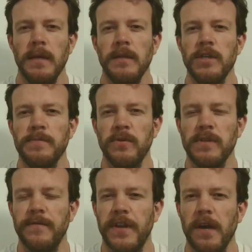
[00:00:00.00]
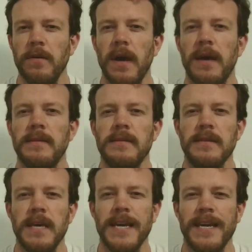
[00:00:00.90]
Just pause the video and
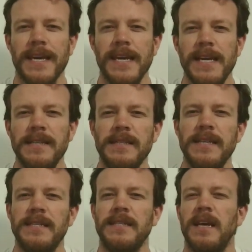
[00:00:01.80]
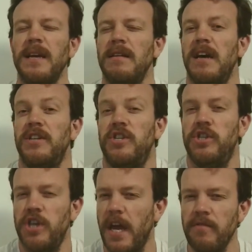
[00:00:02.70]
think, is this a
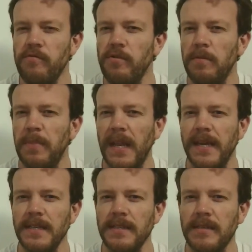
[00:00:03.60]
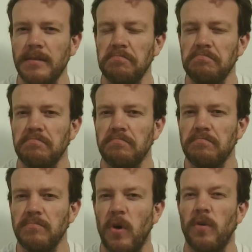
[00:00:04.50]
general place
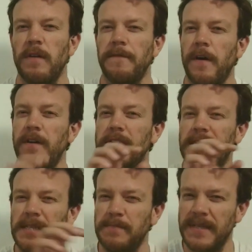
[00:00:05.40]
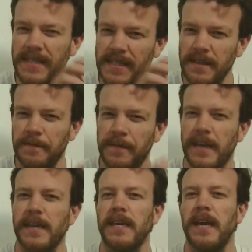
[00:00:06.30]
or a very
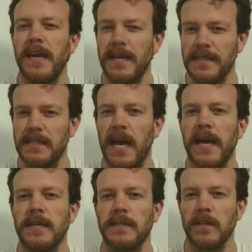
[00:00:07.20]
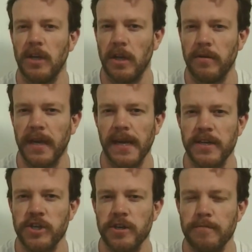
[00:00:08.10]
specific exact
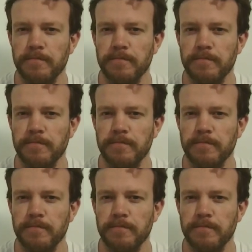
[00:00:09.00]
location?